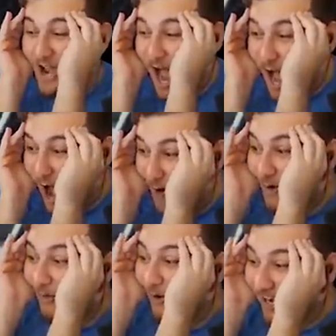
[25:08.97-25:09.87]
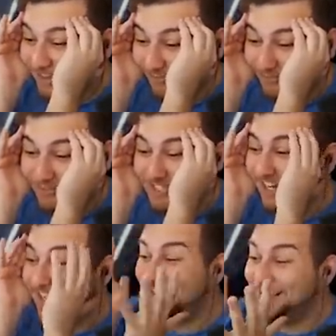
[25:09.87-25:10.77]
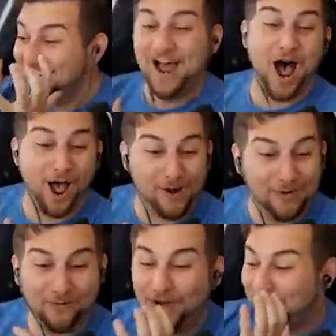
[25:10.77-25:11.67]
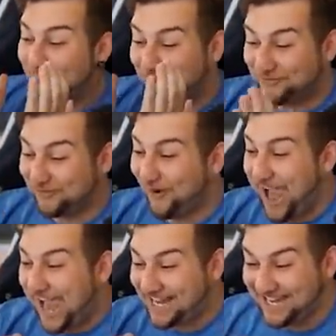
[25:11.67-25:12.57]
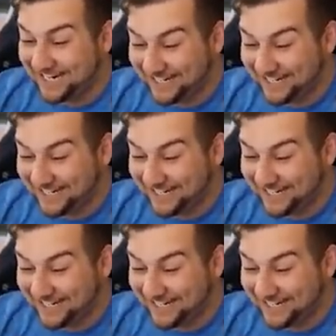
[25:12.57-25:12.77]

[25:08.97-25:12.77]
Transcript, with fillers: No! What the? You get no! What the? Wait!